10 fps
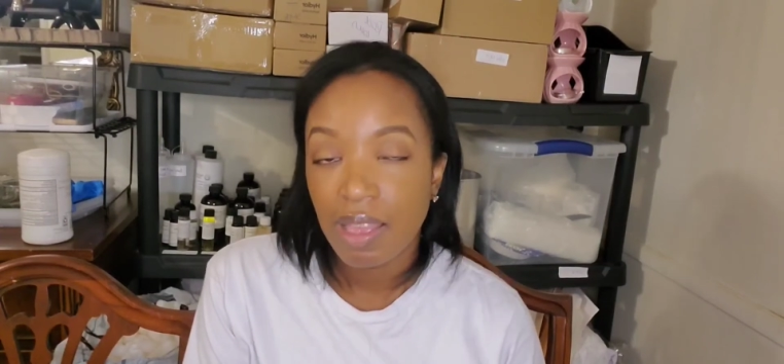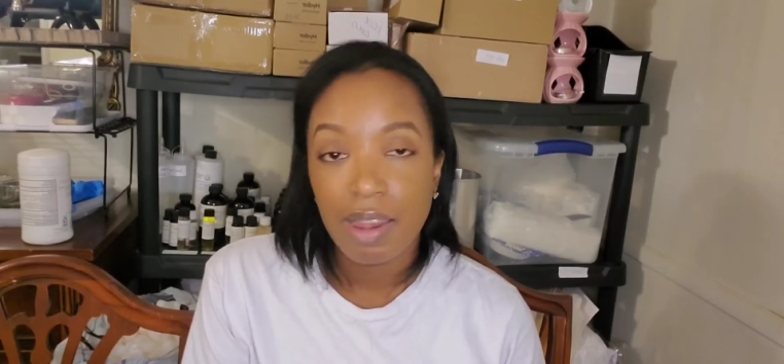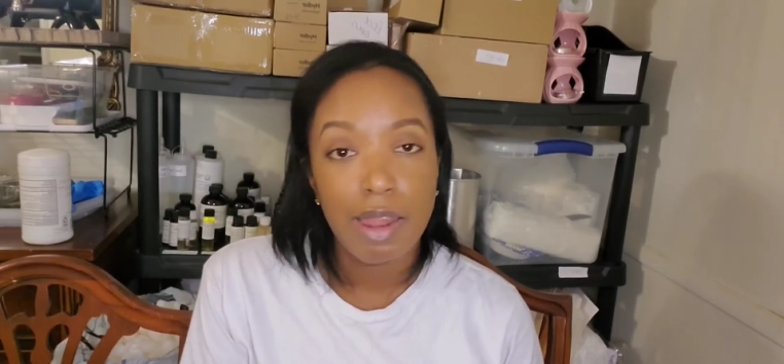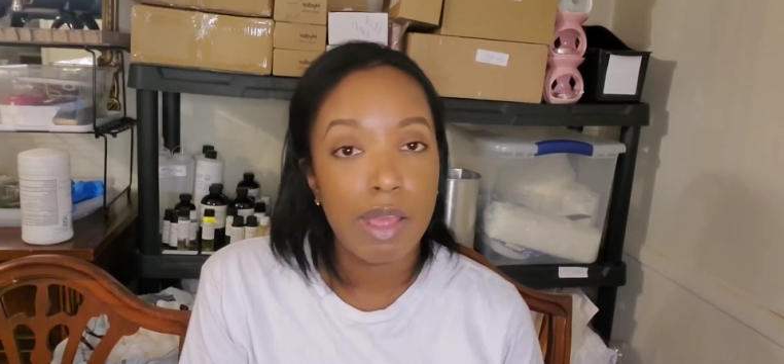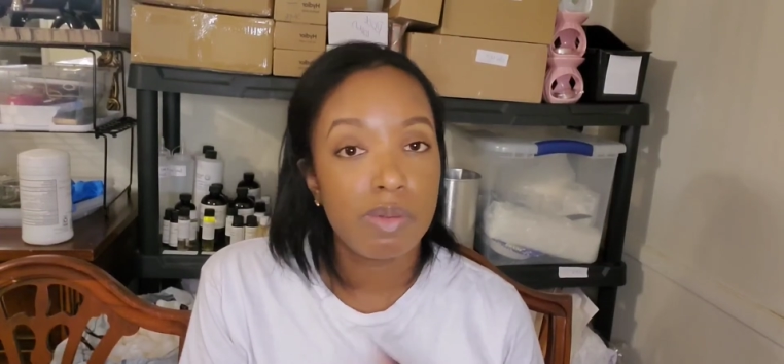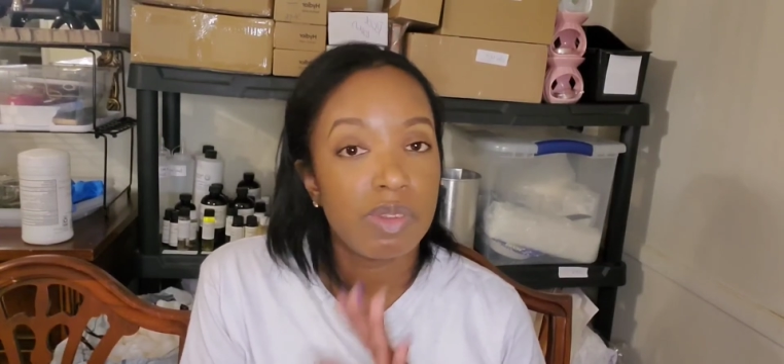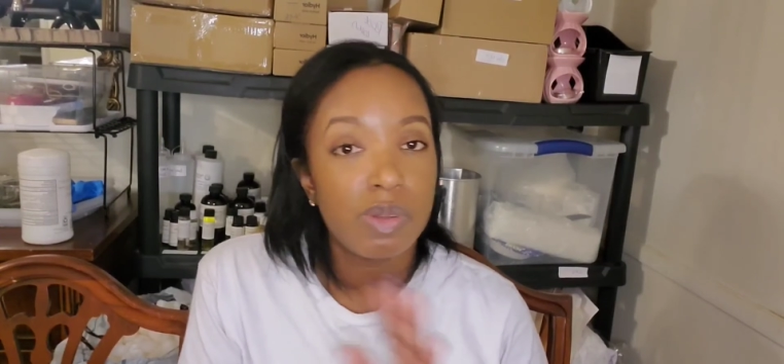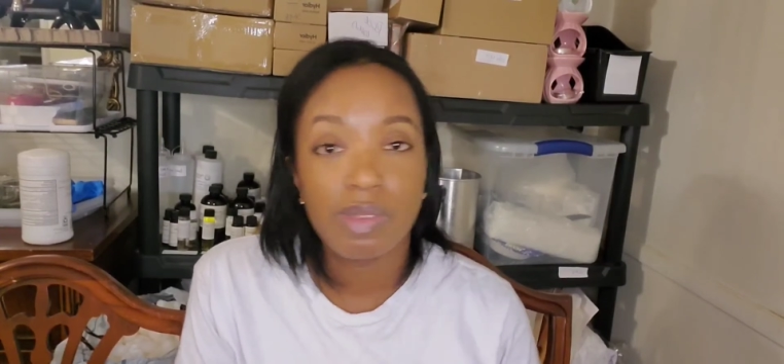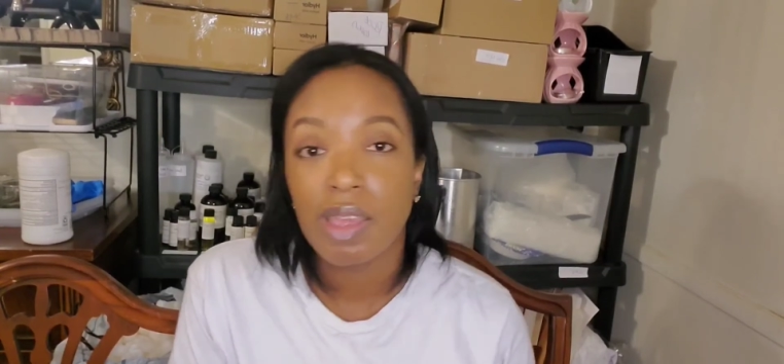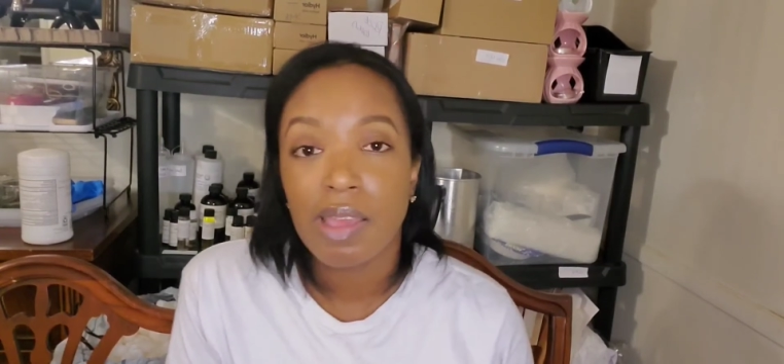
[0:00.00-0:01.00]
Now, don't
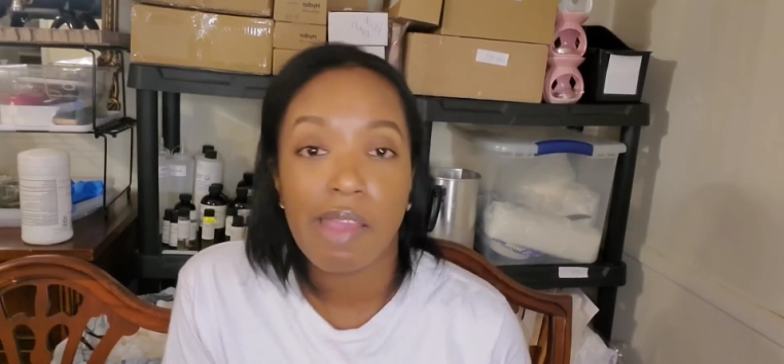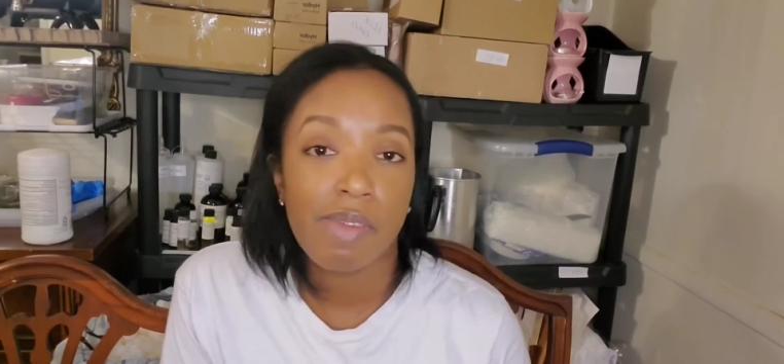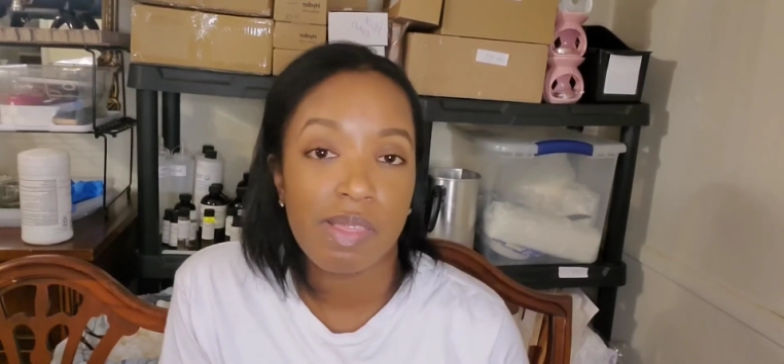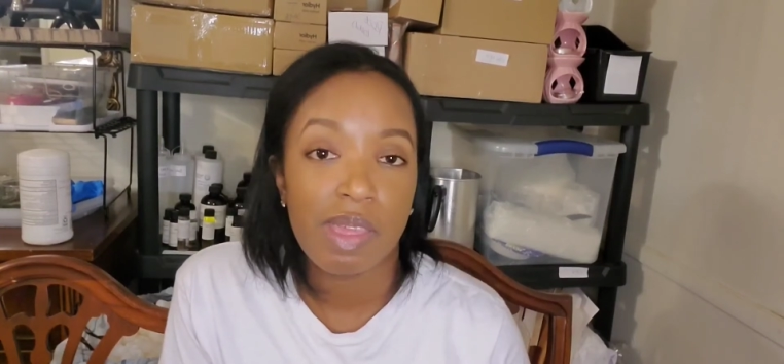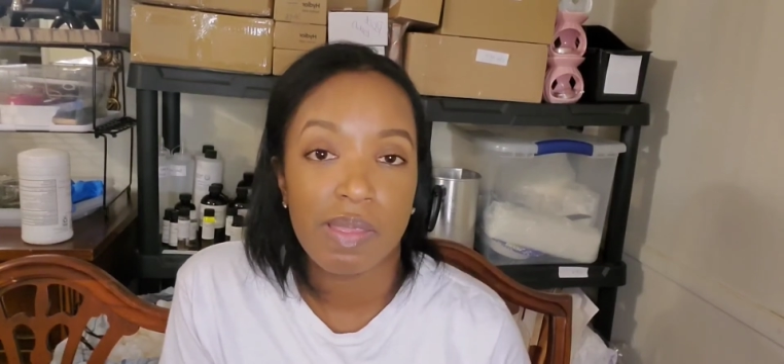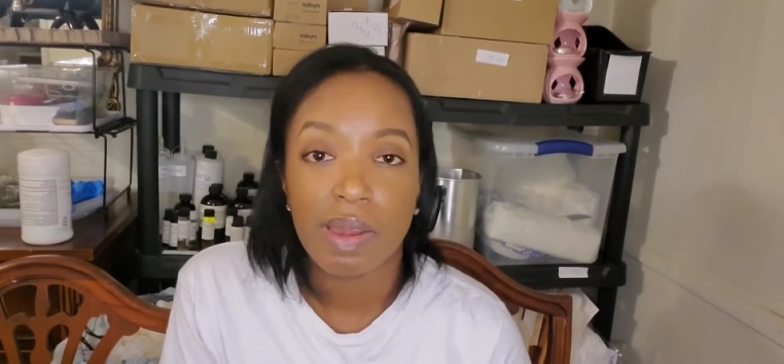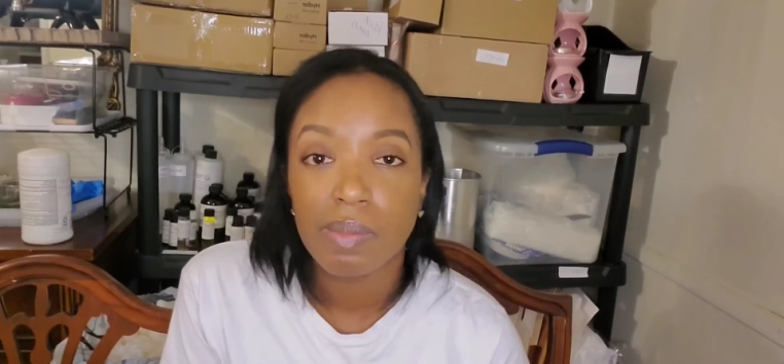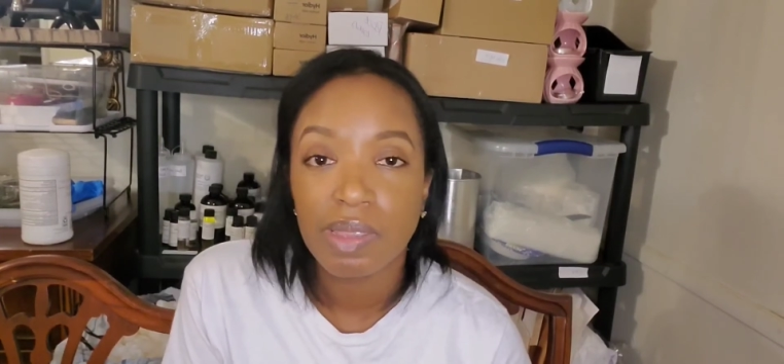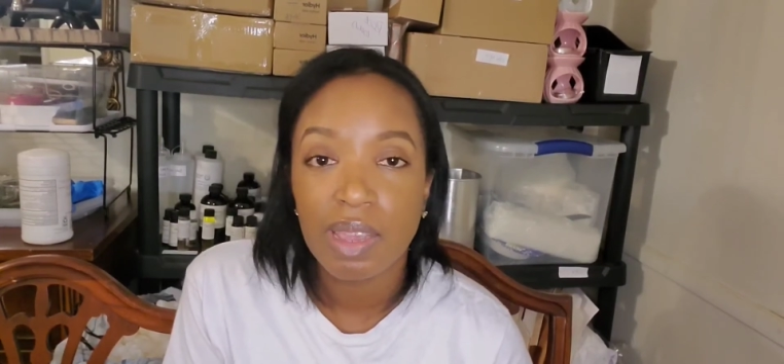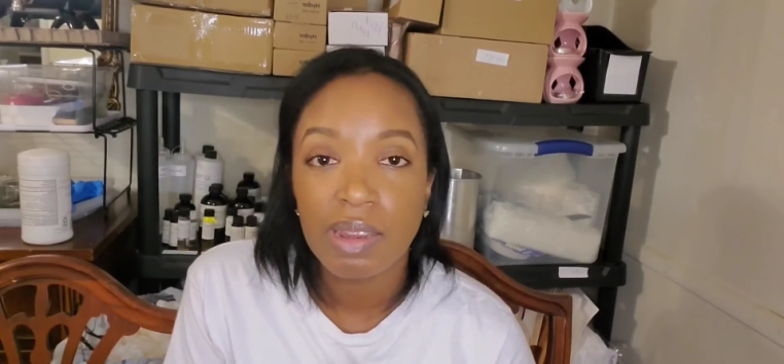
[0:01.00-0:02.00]
take everything that I'm
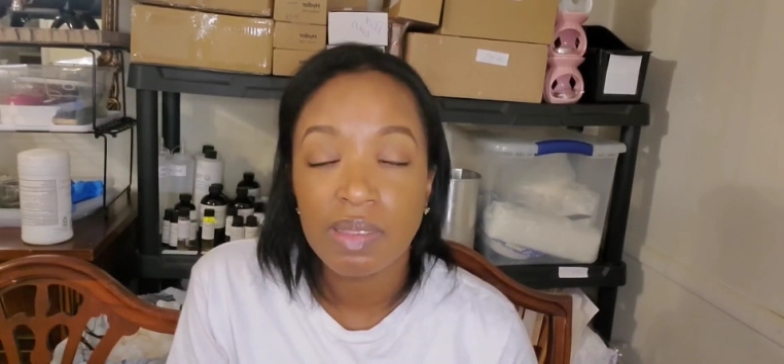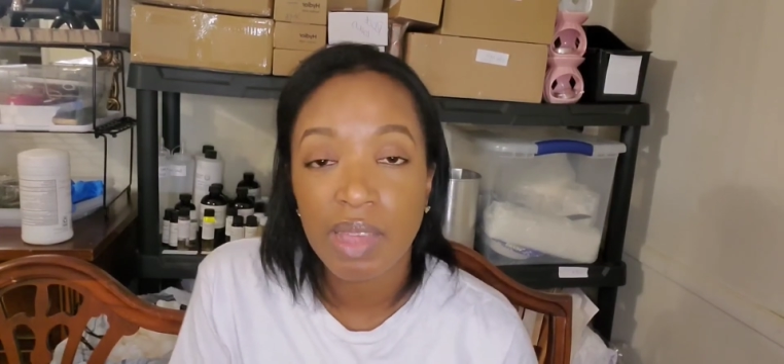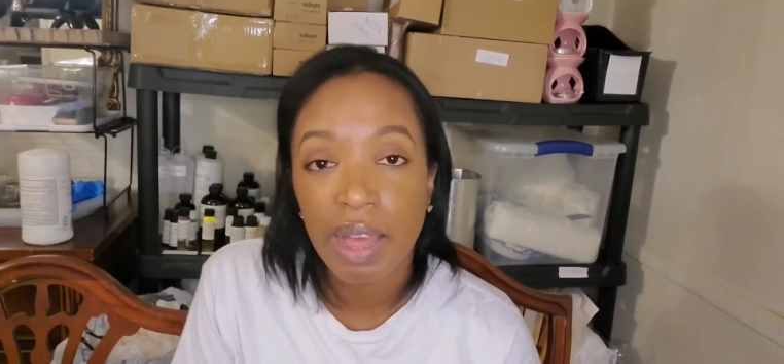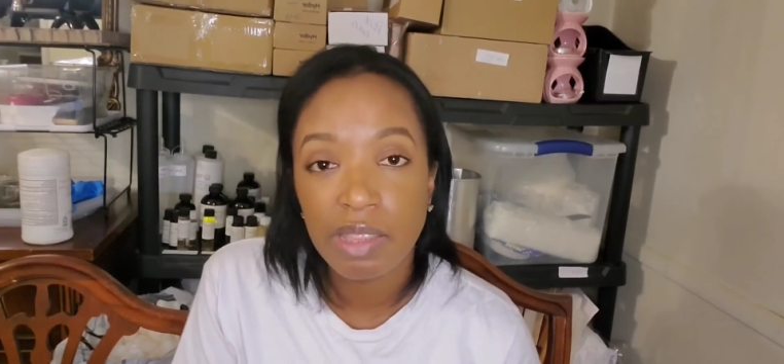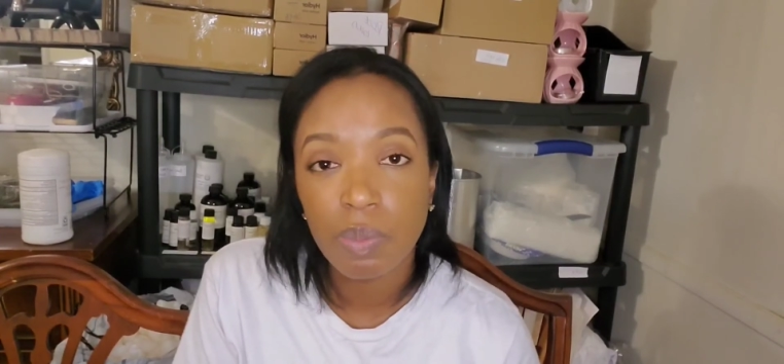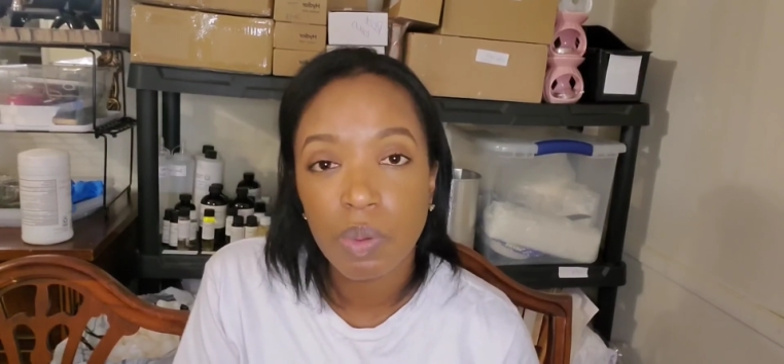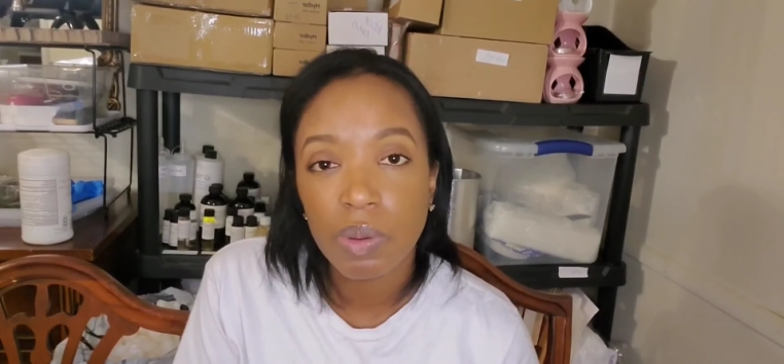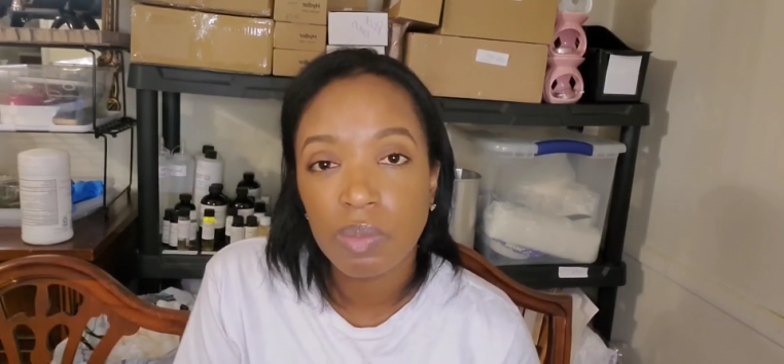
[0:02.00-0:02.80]
saying as gospel.